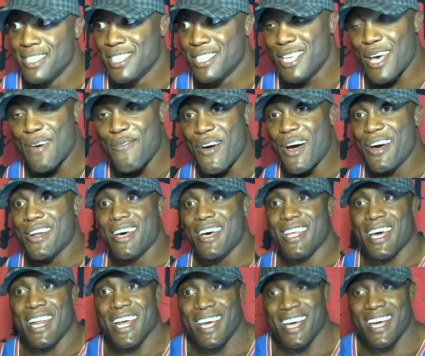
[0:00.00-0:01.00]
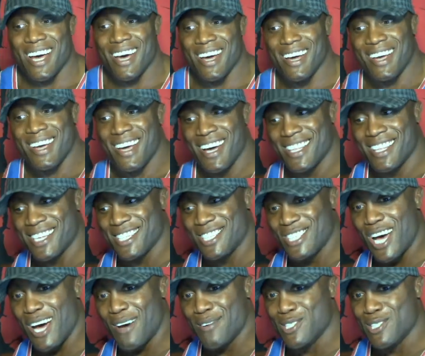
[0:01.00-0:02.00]
since I found out that he got the
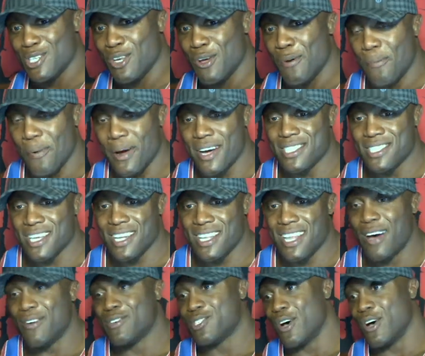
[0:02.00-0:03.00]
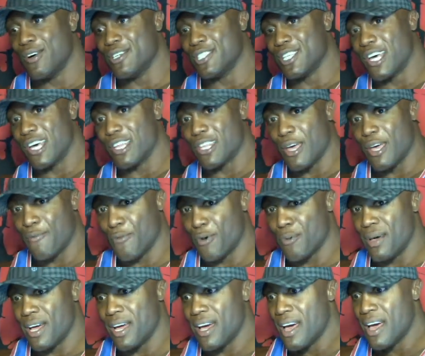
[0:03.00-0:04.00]
job as the new president, that was always a good thing for
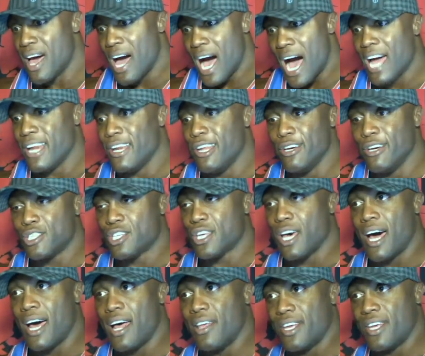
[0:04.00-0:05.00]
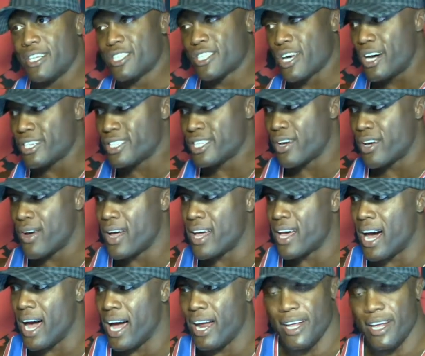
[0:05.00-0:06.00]
me. I knew Scott. I think Scott's a great
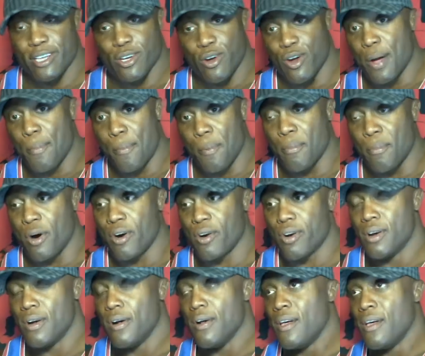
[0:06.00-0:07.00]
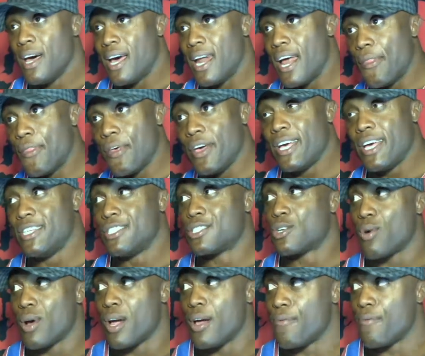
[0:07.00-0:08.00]
guy and he's a great promoter, and I think he's
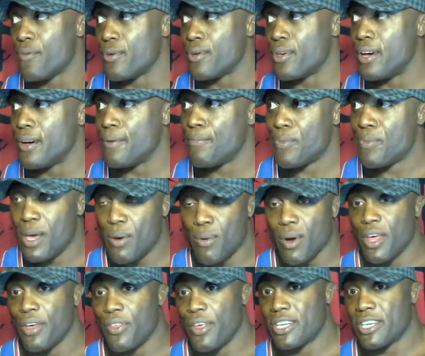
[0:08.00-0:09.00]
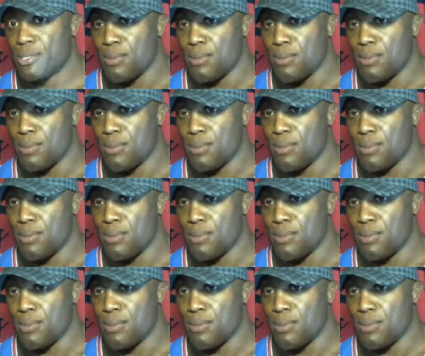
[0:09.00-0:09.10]
great he really thinks